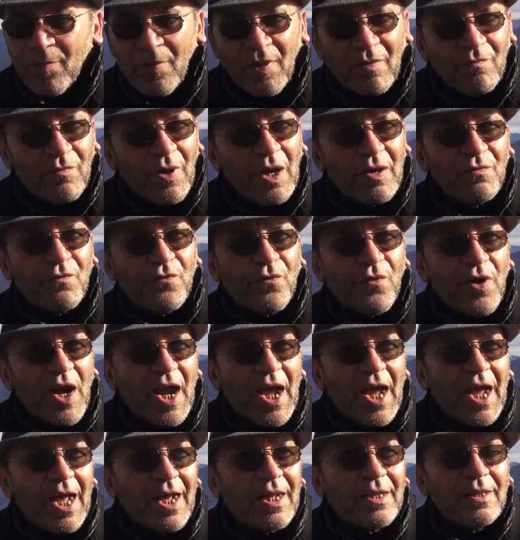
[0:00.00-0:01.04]
very
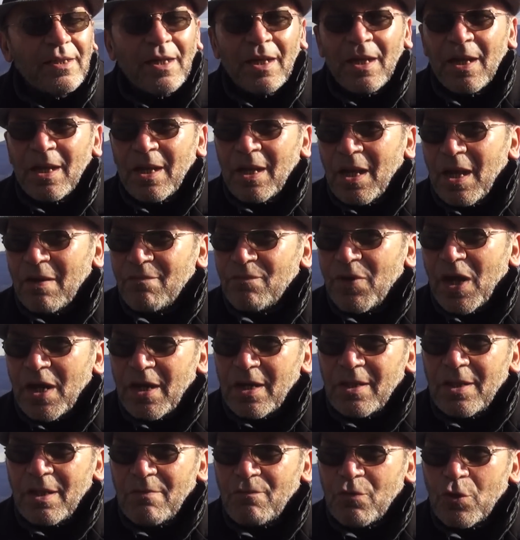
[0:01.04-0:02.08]
friend and
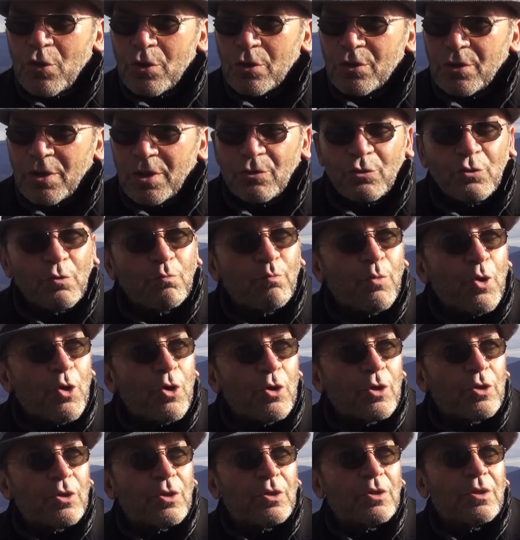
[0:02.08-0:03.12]
very devoted to
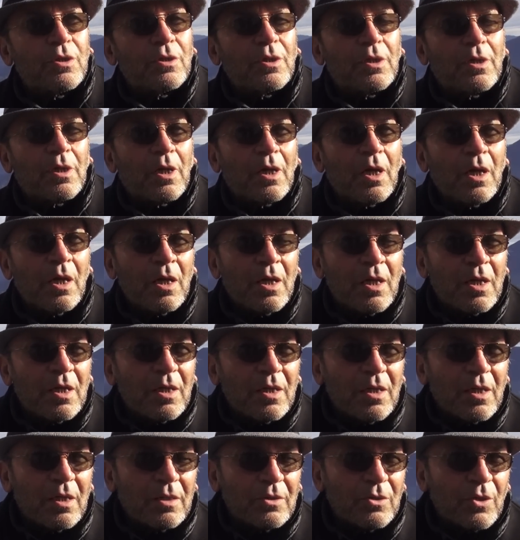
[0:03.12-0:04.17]
both
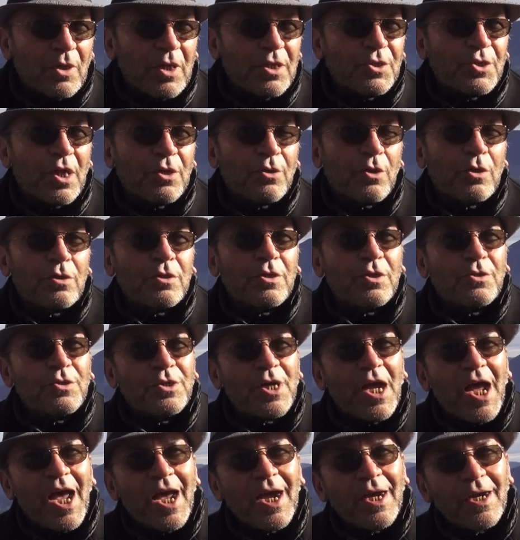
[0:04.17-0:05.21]
Trijang
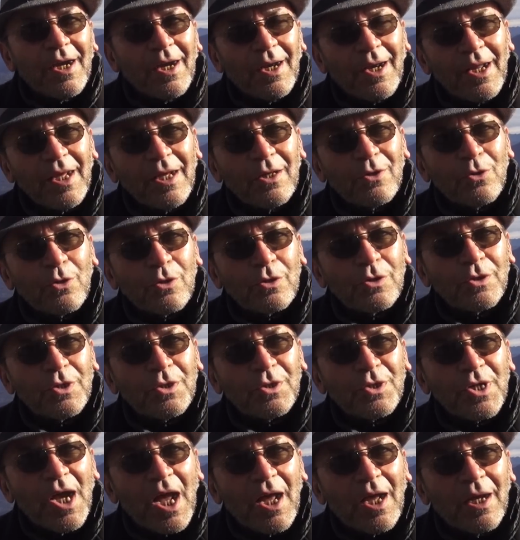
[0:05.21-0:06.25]
Dorjechang and Ling
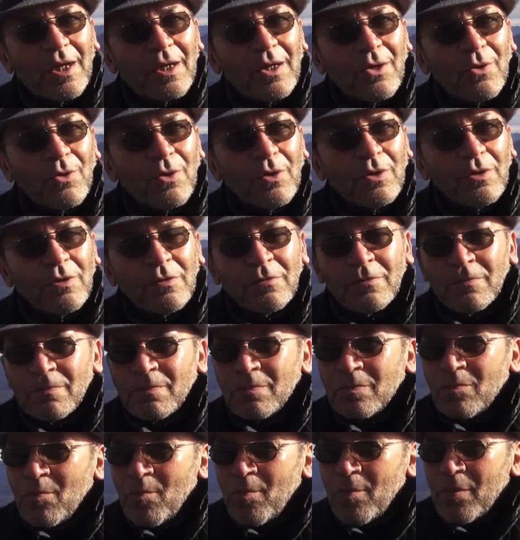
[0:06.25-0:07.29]
Dorjechang,
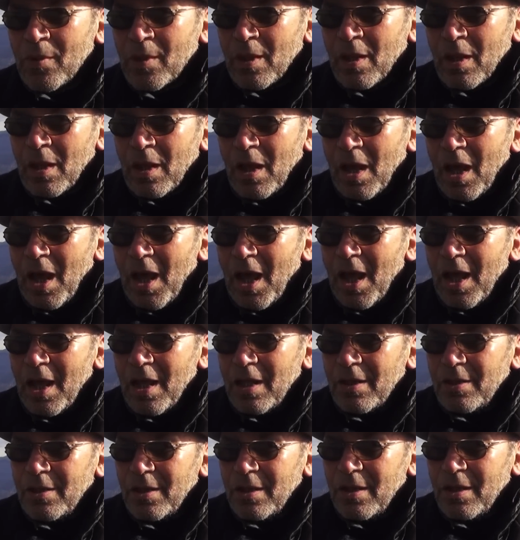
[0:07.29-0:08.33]

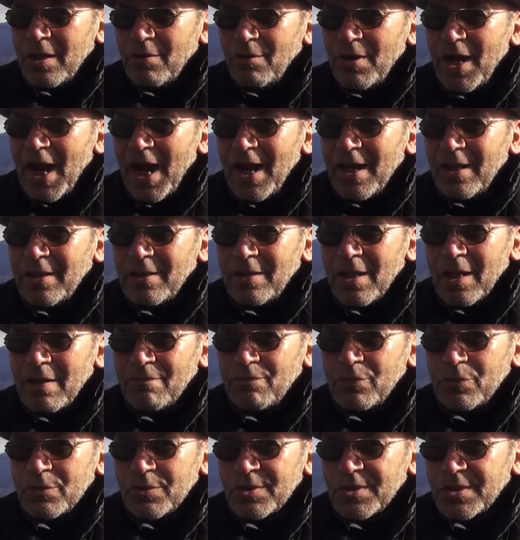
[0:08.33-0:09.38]
And in reality, I
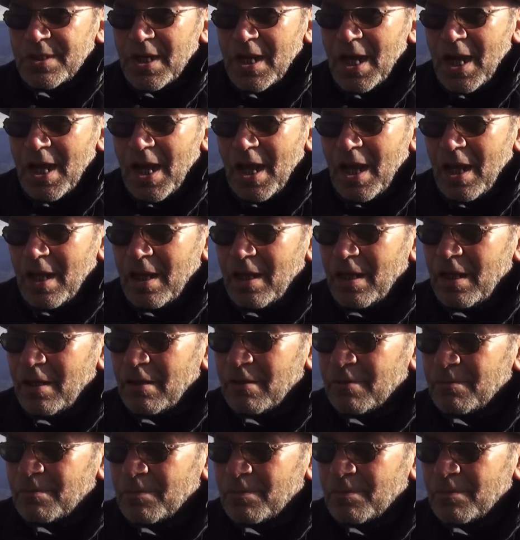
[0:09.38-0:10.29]
have to say,